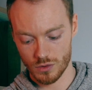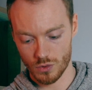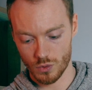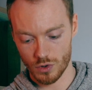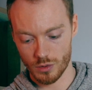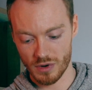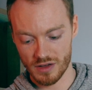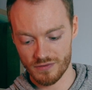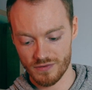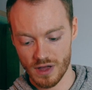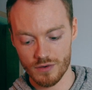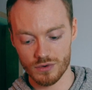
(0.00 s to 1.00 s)
one of my
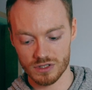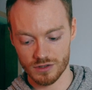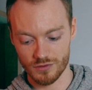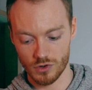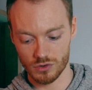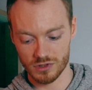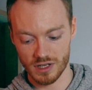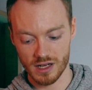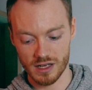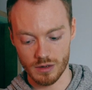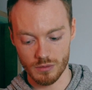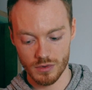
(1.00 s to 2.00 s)
favorites of all
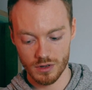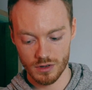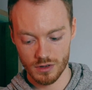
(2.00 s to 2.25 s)
time